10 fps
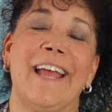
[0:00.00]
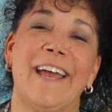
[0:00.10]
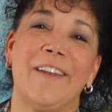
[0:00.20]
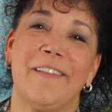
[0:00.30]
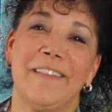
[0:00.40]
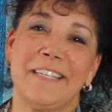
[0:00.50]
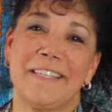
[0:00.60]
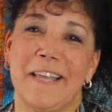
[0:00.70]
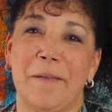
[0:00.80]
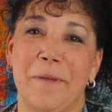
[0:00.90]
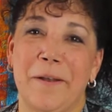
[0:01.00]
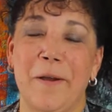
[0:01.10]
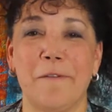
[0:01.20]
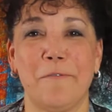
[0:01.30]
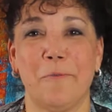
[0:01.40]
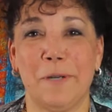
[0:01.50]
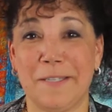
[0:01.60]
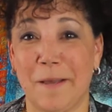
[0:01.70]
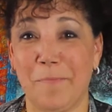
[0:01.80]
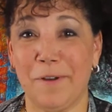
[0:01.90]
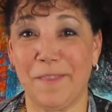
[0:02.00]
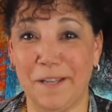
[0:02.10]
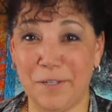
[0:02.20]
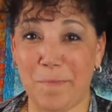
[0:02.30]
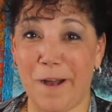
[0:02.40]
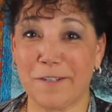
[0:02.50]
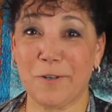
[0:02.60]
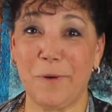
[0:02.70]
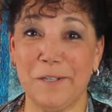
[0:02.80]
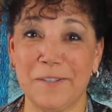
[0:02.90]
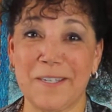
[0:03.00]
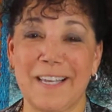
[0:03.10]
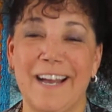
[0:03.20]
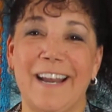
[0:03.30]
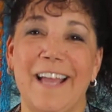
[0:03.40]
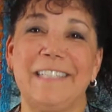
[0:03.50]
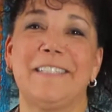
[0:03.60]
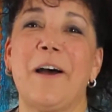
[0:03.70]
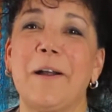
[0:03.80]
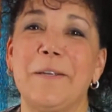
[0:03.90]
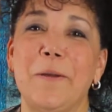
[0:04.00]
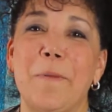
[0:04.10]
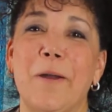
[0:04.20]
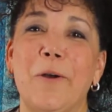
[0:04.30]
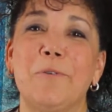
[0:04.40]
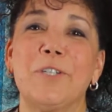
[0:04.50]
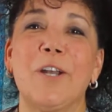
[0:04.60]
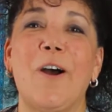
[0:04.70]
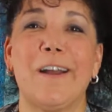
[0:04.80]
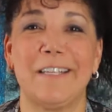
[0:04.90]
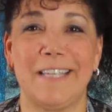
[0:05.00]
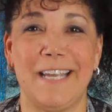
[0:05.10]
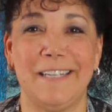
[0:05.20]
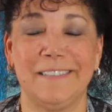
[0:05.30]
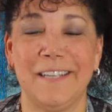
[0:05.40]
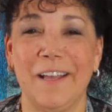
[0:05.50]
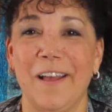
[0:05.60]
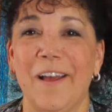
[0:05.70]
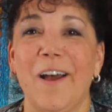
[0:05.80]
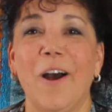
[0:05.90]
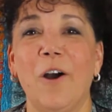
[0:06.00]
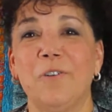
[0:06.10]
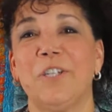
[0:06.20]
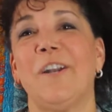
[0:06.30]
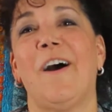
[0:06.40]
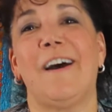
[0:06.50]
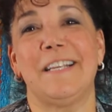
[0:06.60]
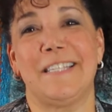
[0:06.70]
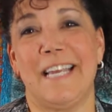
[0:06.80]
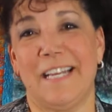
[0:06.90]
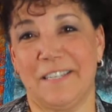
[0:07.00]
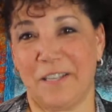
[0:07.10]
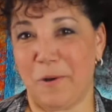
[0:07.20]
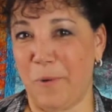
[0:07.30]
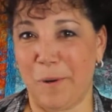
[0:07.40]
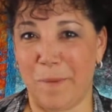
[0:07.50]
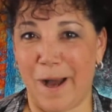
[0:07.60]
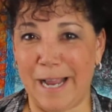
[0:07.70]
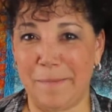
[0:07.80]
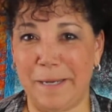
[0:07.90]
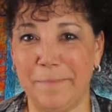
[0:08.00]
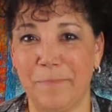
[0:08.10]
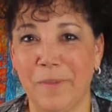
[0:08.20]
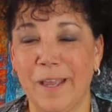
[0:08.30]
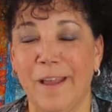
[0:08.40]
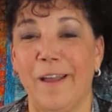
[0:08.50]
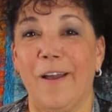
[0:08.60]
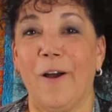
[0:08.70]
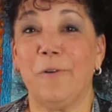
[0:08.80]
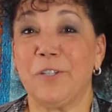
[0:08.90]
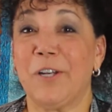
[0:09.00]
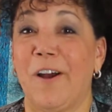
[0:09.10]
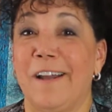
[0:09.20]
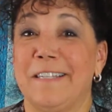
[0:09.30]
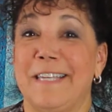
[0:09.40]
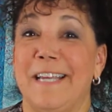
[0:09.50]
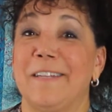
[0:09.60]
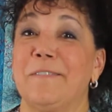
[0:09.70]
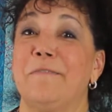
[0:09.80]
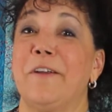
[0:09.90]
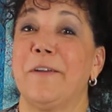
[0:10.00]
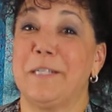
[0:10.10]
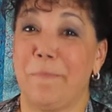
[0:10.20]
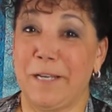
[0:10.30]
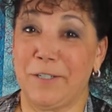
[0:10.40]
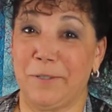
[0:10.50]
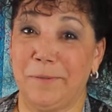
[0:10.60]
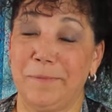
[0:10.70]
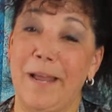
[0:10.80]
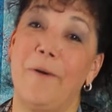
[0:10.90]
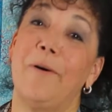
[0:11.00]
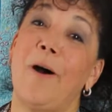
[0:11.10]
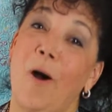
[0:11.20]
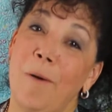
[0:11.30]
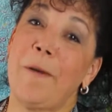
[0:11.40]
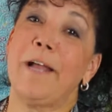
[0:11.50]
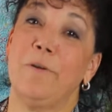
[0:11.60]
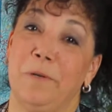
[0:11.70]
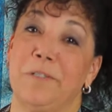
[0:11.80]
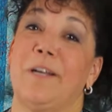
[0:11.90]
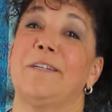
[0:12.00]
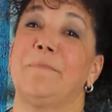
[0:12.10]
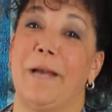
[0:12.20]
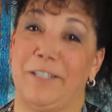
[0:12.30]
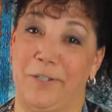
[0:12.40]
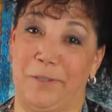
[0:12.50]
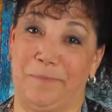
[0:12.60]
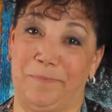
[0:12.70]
and on this segment of What's Up with Lunchbox Quilts, I'd like to talk to you about Ocean Odyssey. Ocean Odyssey is the quilt behind me. Ocean Odyssey is very special. Now, all my quilts are special.